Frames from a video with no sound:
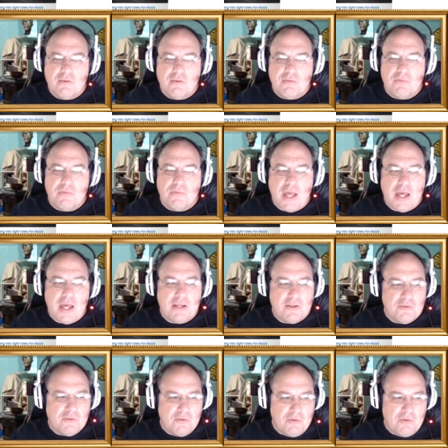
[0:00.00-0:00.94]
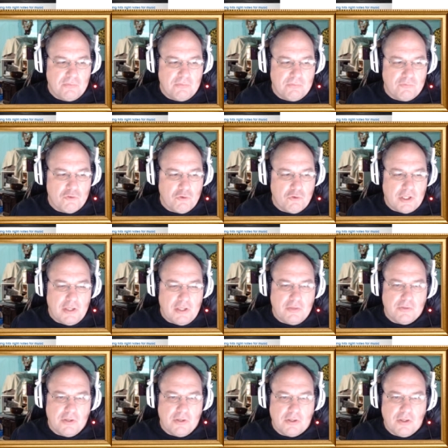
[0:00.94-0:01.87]
That is a tricky
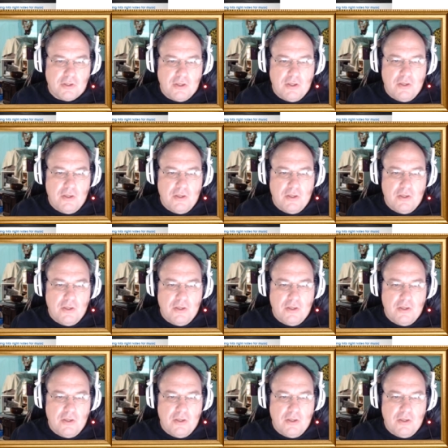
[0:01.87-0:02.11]
thing.